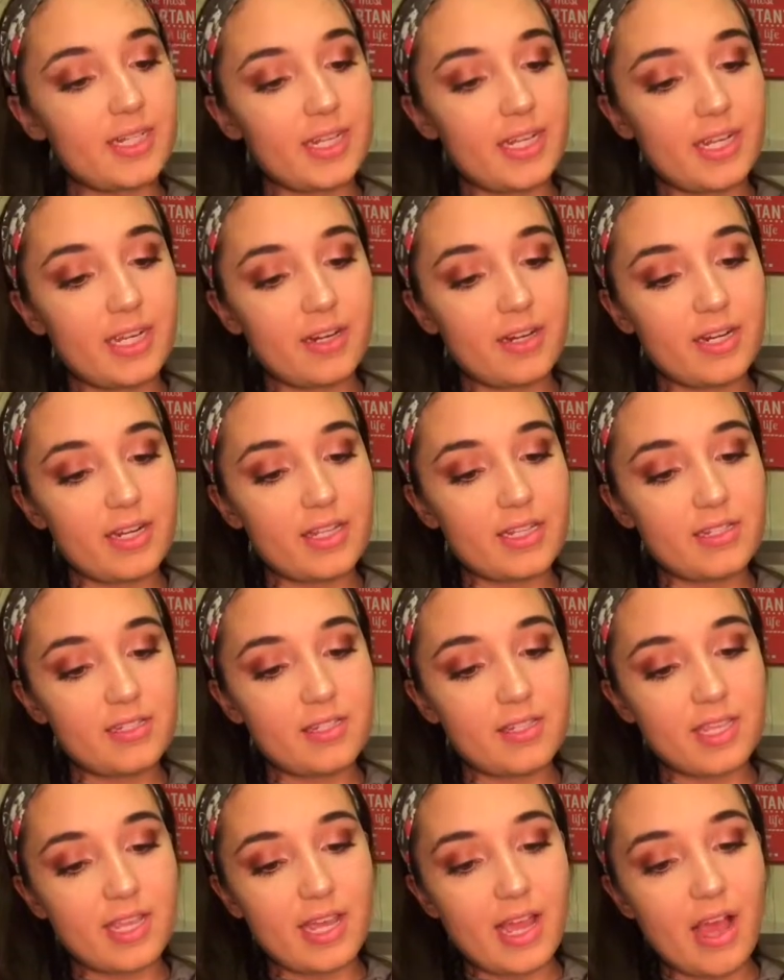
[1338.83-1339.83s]
Here
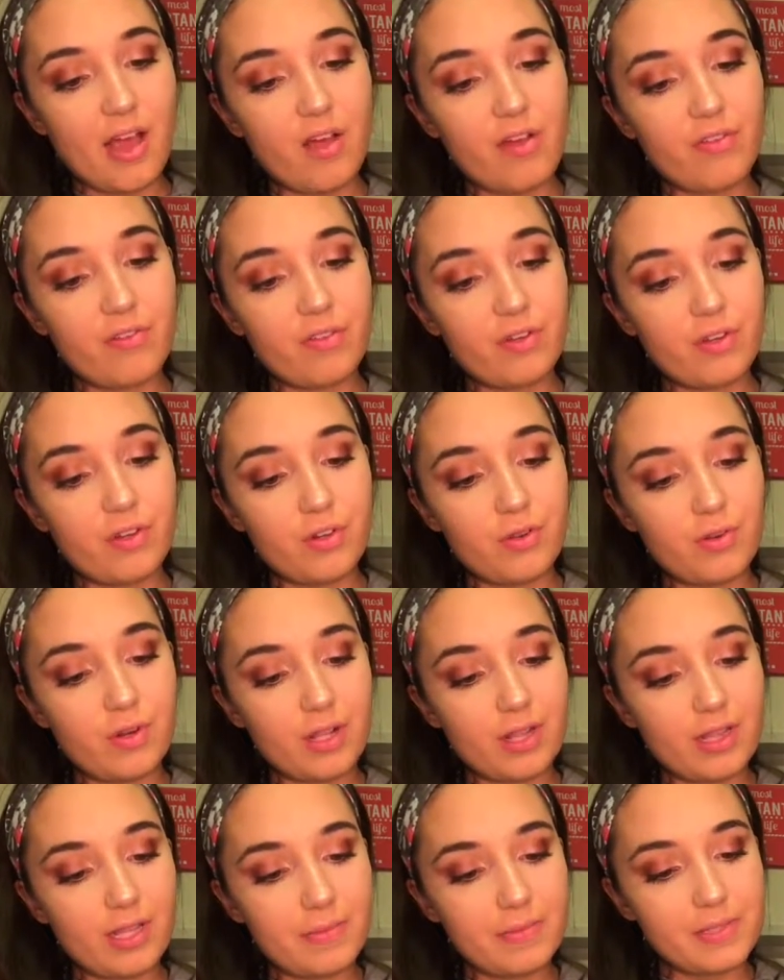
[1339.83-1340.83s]
is the e.l.f.
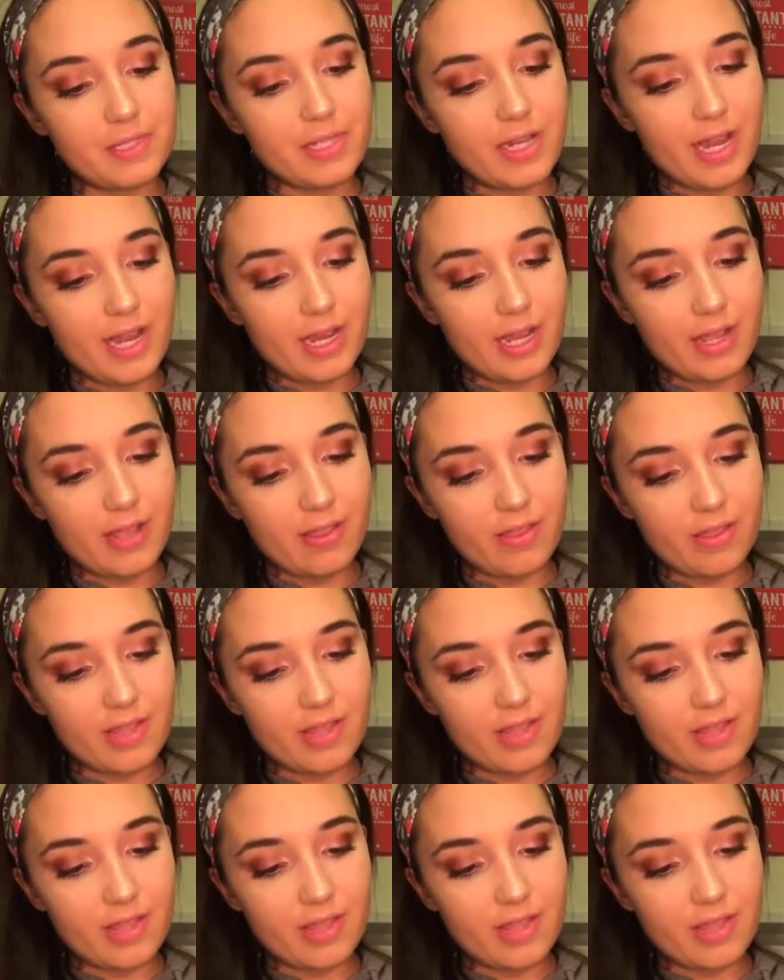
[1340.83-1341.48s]
nude lipstick.